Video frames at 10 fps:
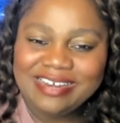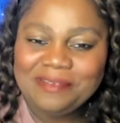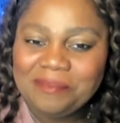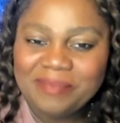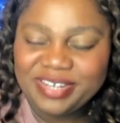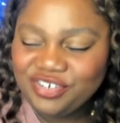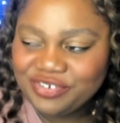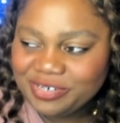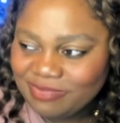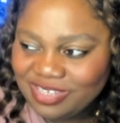
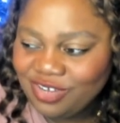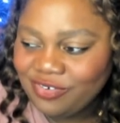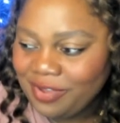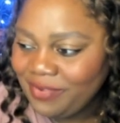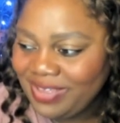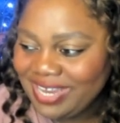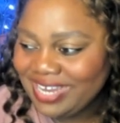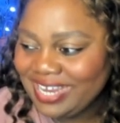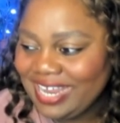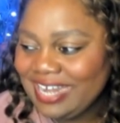mushrooms
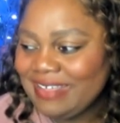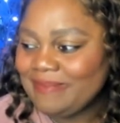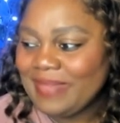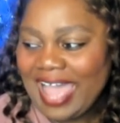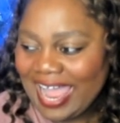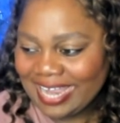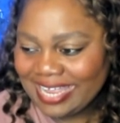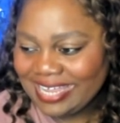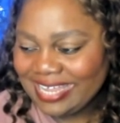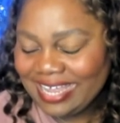growing in the
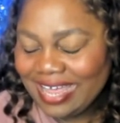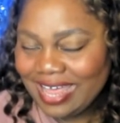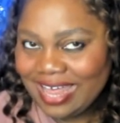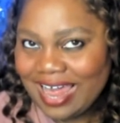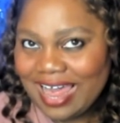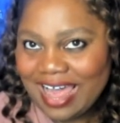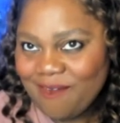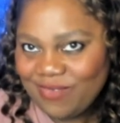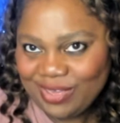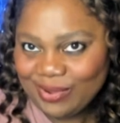back
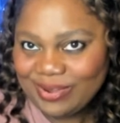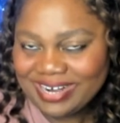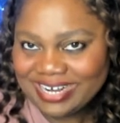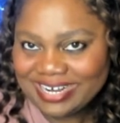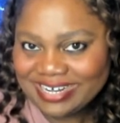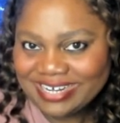of your